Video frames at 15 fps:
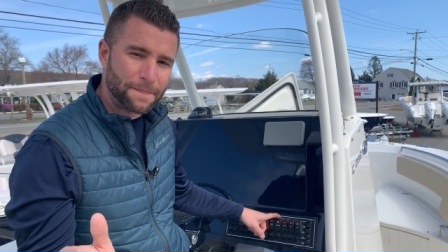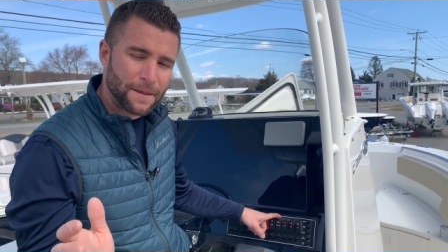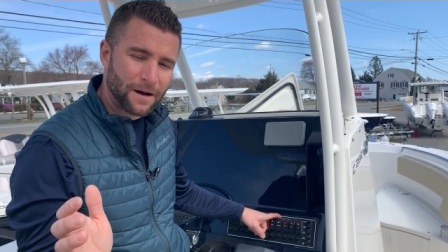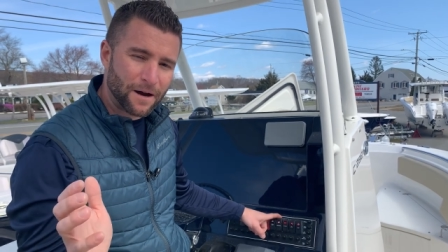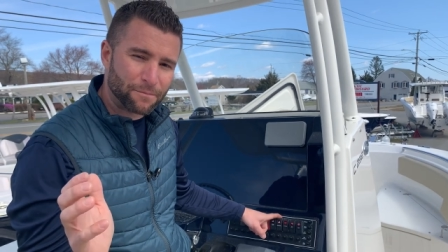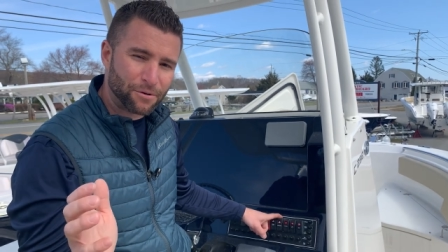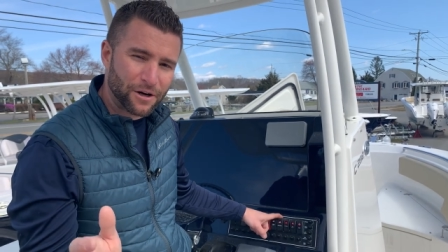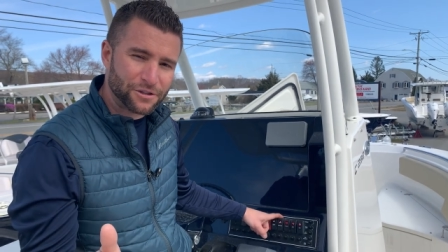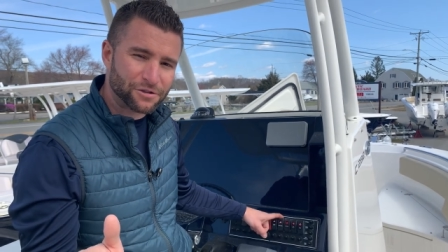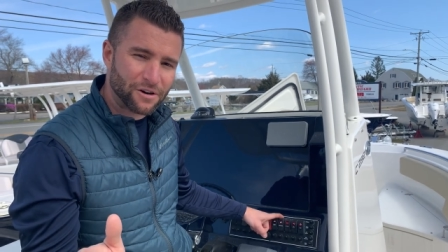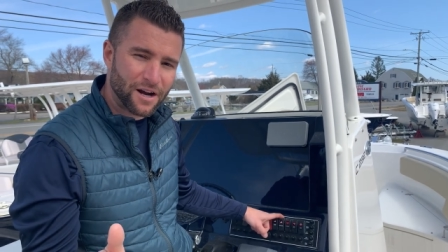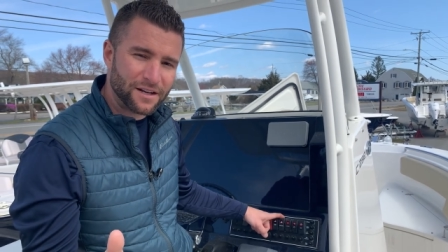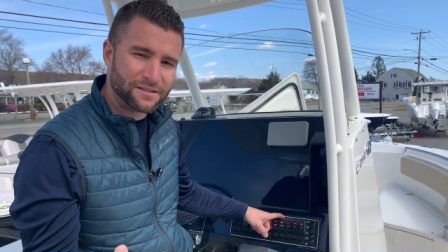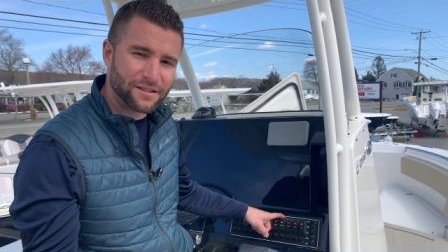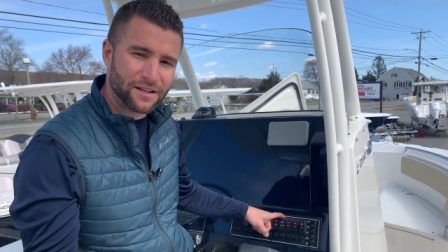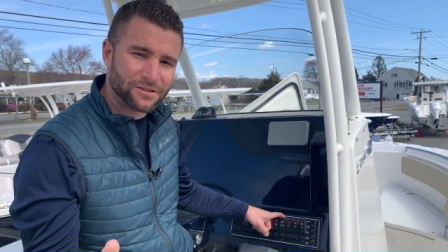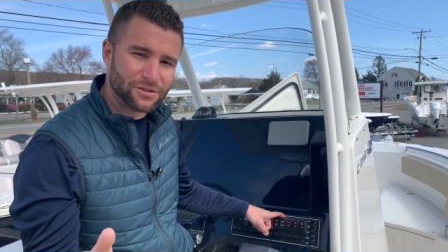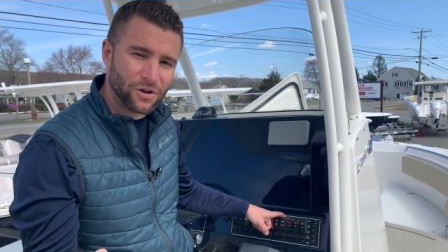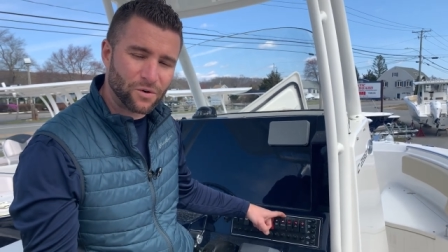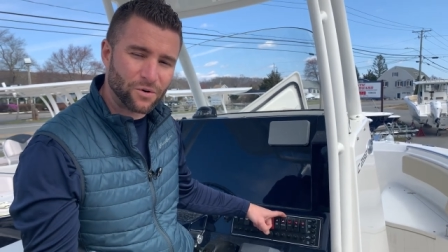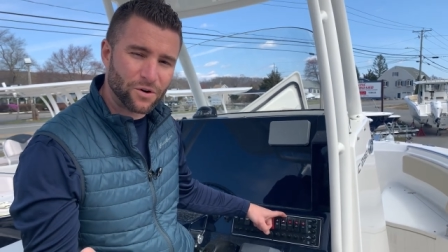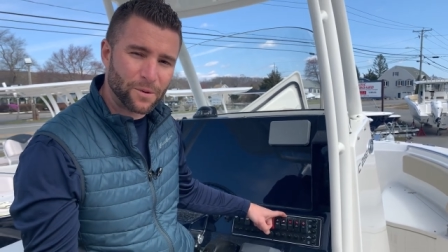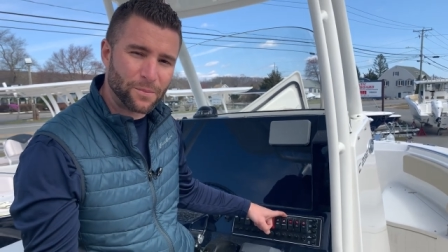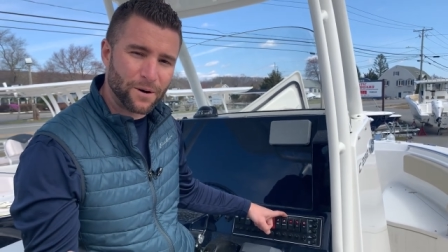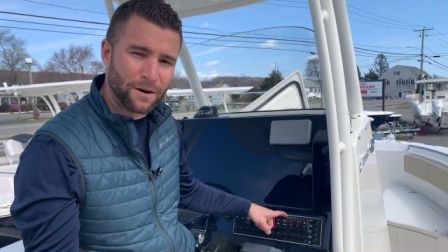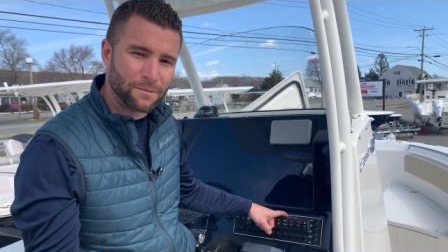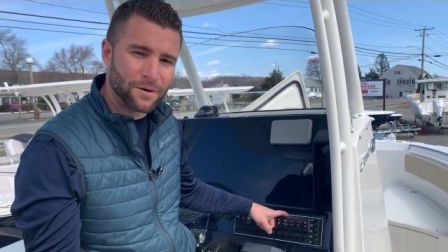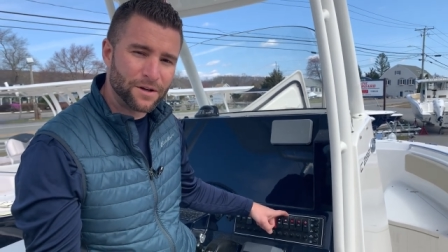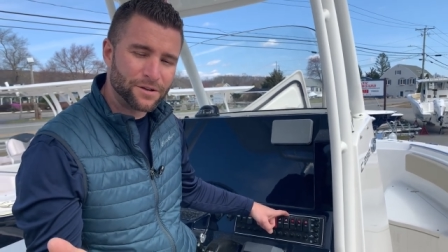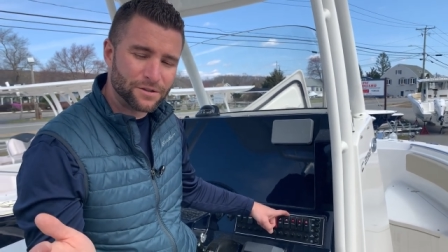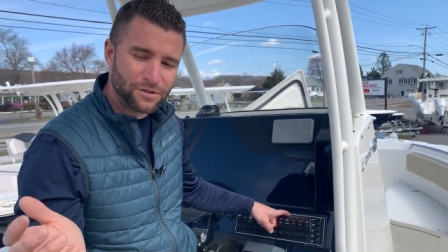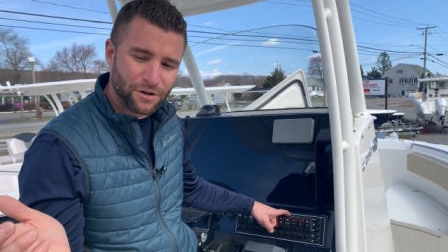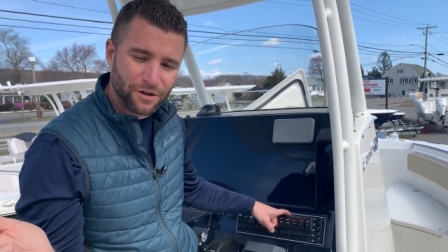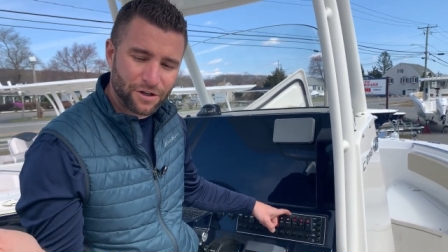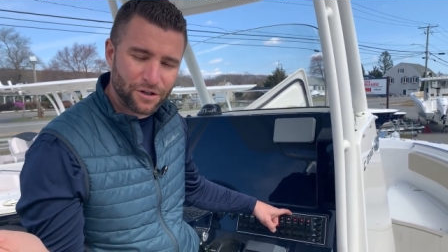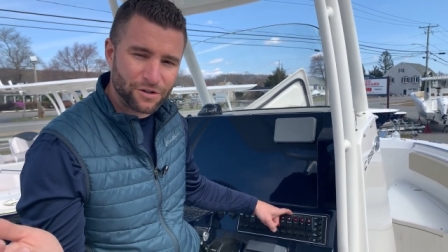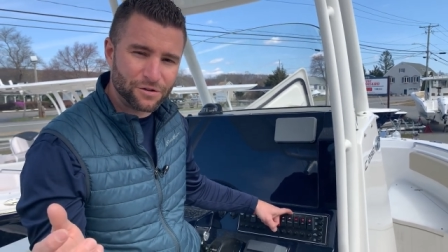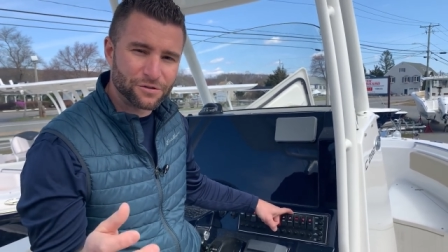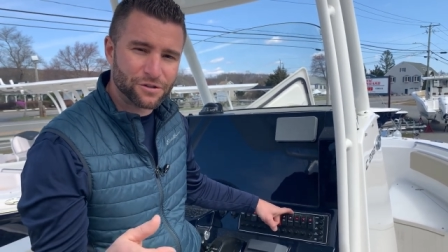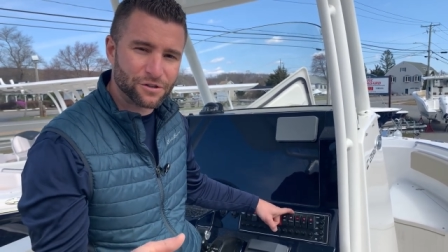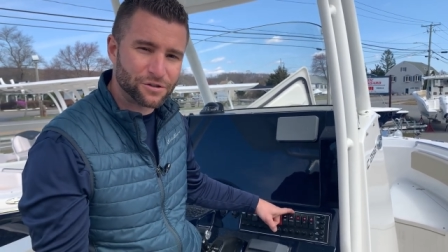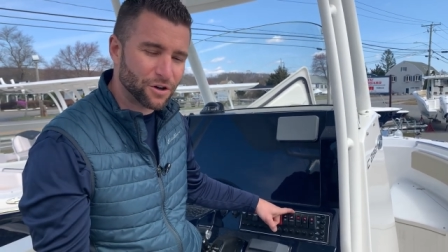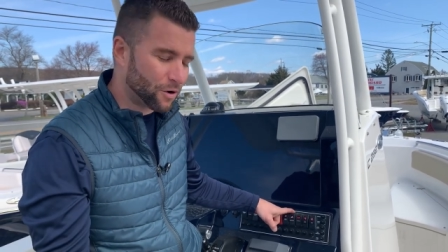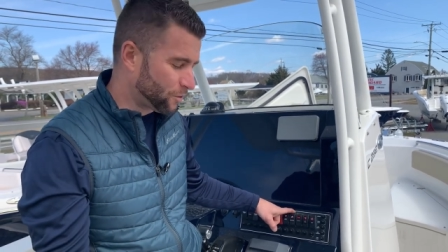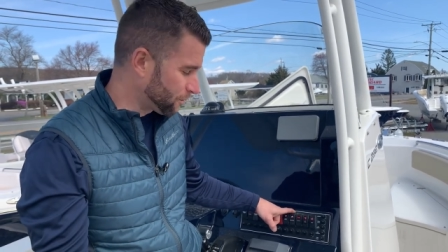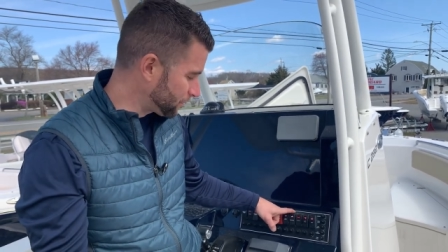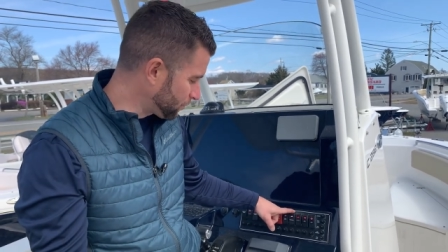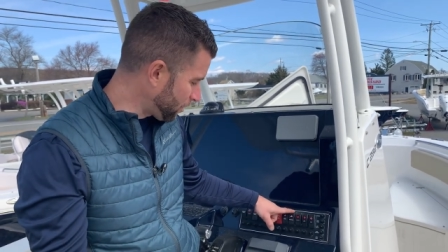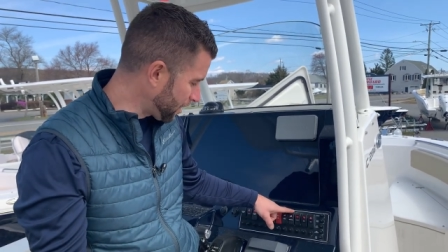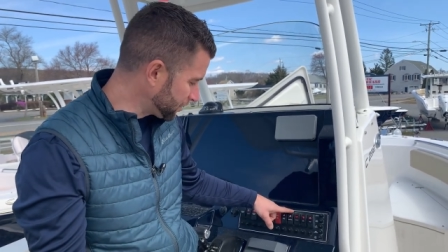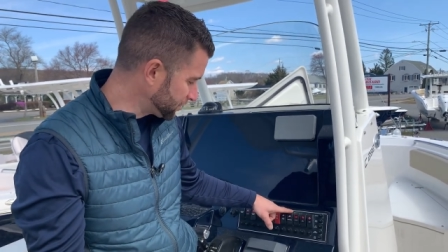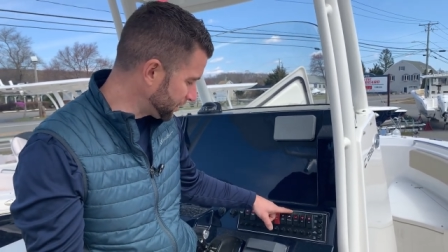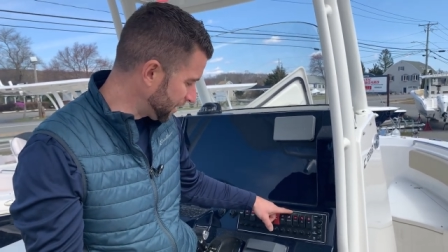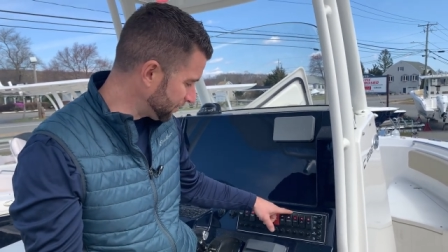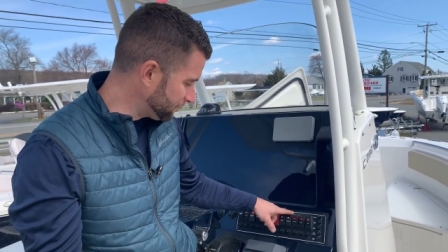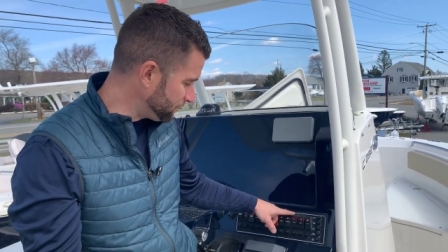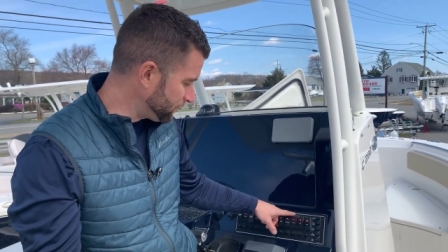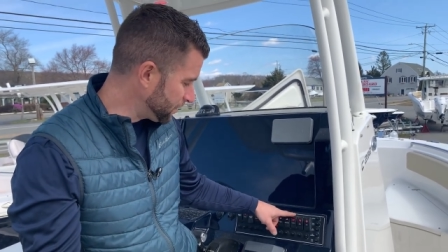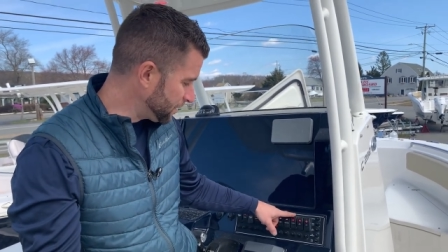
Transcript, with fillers: uh, pressurize that saltwater pump so you can use your saltwater washdown.